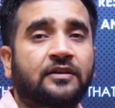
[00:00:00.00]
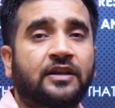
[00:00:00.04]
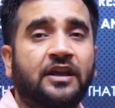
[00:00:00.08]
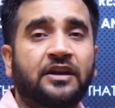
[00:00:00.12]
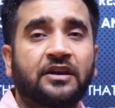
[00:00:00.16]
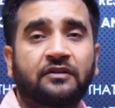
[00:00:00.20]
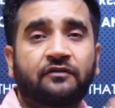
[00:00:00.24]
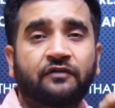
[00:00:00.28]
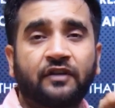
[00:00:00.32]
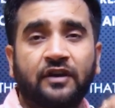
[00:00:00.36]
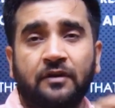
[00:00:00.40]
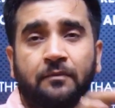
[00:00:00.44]
it
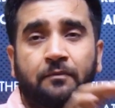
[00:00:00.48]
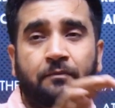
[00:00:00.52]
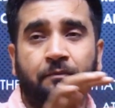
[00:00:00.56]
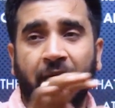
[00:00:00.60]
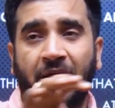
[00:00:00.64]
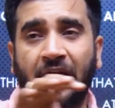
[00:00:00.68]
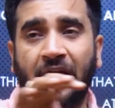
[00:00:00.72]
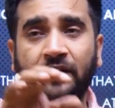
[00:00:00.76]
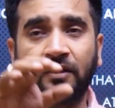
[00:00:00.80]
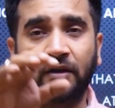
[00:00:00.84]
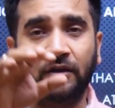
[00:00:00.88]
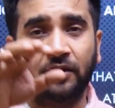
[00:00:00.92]
will
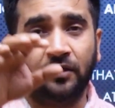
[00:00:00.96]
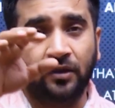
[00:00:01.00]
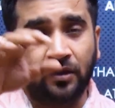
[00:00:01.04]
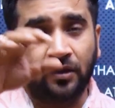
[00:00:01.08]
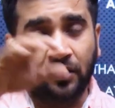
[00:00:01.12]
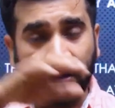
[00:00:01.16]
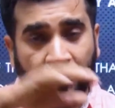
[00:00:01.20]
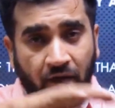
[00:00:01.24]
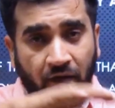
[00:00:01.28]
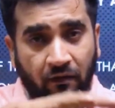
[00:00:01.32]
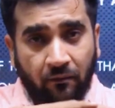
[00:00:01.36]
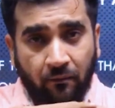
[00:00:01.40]
impact
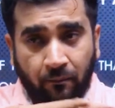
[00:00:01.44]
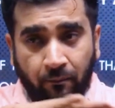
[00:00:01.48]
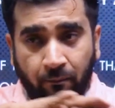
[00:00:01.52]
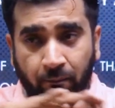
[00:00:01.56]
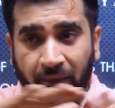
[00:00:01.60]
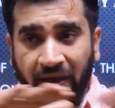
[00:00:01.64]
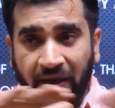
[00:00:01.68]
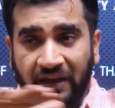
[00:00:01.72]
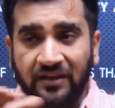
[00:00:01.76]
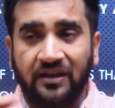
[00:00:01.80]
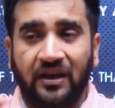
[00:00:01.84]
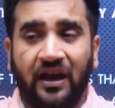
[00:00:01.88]

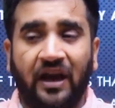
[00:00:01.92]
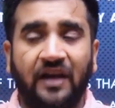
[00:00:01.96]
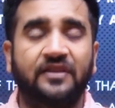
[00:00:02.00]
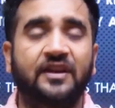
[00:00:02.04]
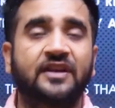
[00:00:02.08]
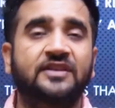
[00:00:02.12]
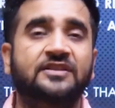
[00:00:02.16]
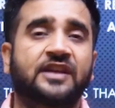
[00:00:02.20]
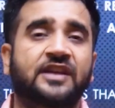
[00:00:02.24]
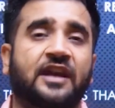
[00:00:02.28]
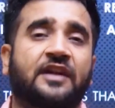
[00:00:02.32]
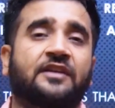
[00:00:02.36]
many other
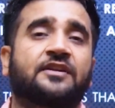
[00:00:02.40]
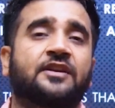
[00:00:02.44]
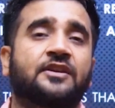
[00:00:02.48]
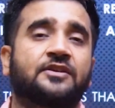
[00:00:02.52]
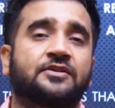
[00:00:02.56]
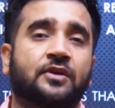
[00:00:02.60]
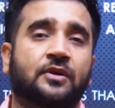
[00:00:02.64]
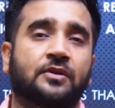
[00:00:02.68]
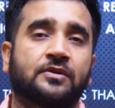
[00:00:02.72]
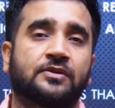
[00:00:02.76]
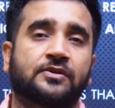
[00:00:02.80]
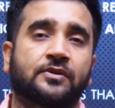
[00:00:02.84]
sectors
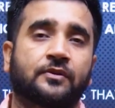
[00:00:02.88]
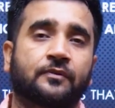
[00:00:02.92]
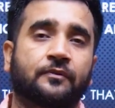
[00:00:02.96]
also.